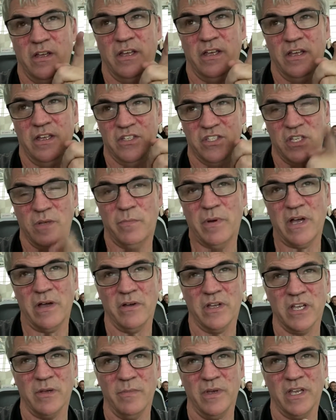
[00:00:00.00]
is the power
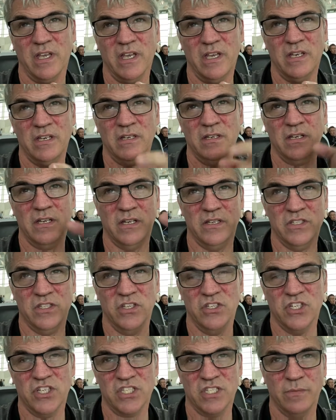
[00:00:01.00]
coming in? Is there
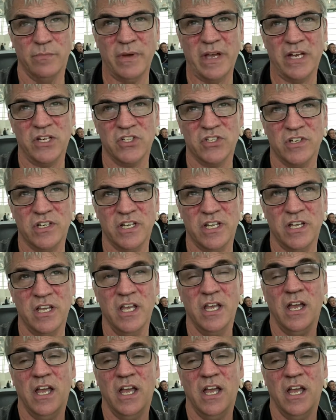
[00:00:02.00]
just the battery?